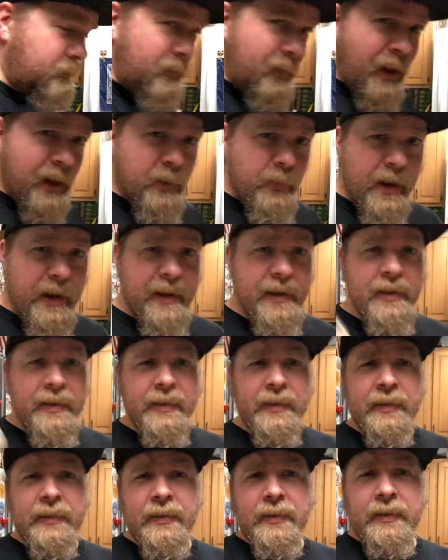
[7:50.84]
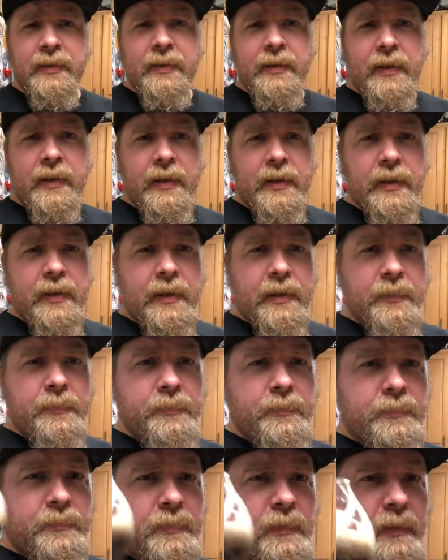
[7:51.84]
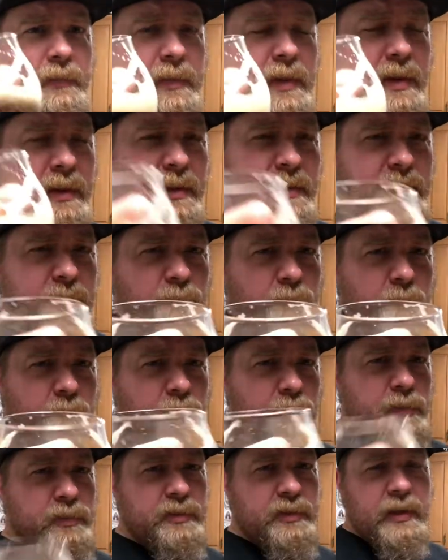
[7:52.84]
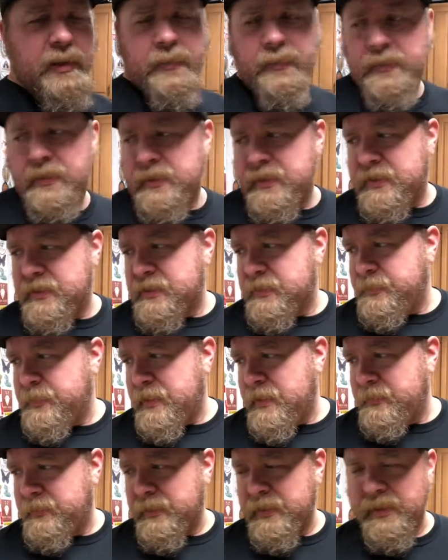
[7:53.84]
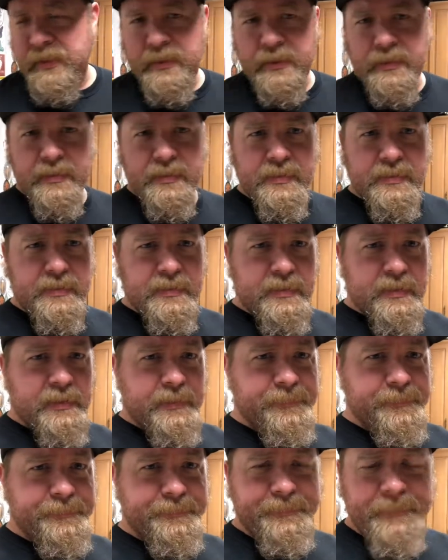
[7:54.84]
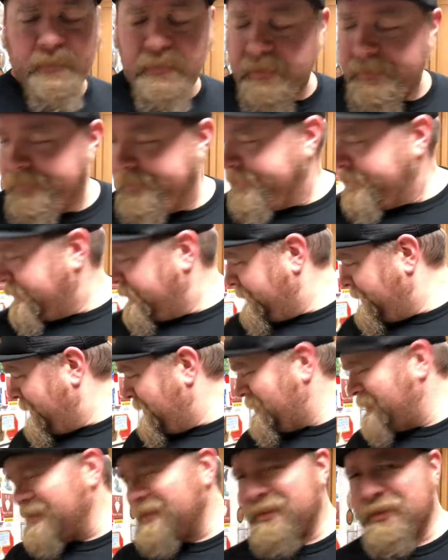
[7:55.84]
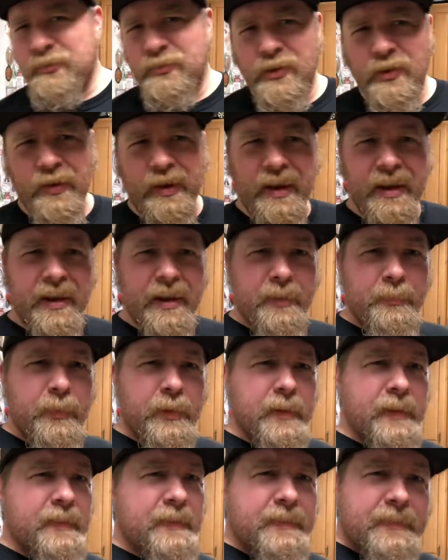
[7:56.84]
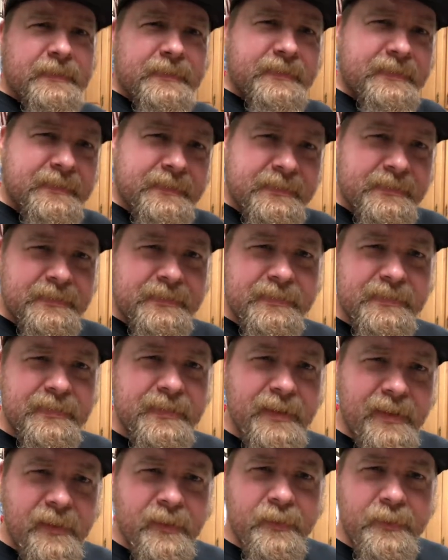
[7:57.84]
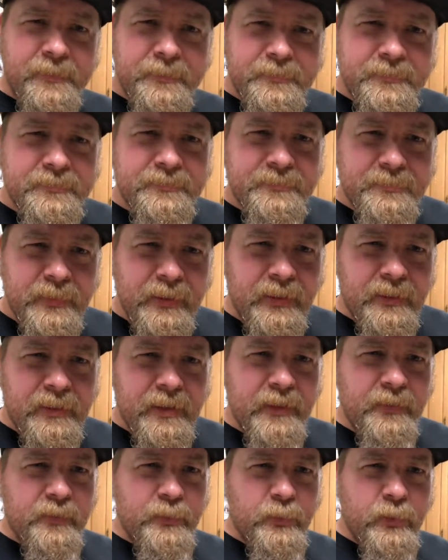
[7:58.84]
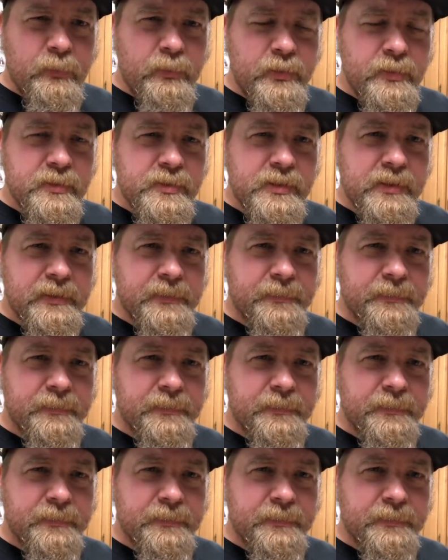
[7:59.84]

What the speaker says: Anyway, got to get some more brews down because the pipeline is, well, I guess it's doing okay, but, you know, it'd be good to have some more brews on.